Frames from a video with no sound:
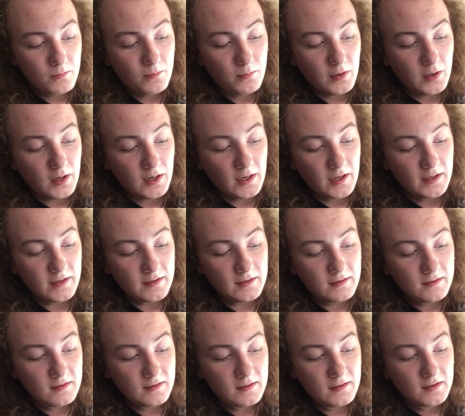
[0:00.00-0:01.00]
But
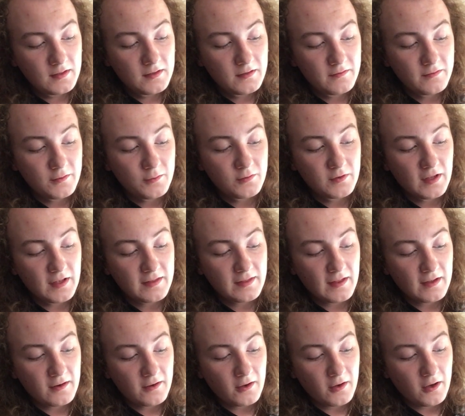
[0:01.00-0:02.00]
if you take
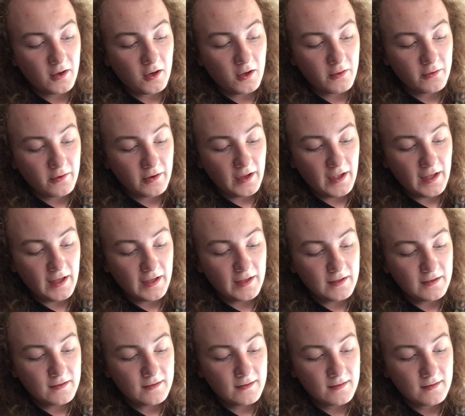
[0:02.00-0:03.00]
that other
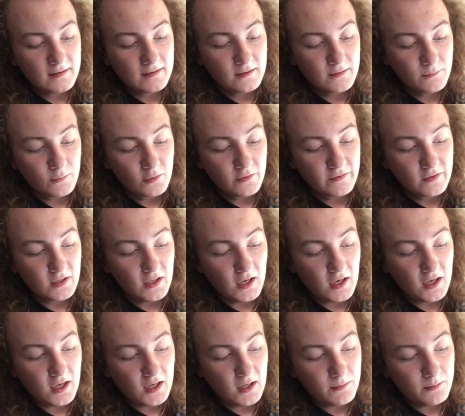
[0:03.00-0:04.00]
A, you move it
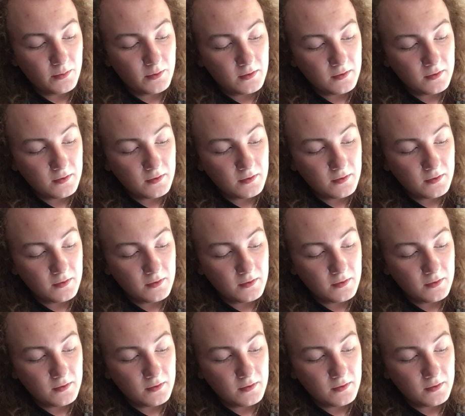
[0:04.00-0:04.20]
up,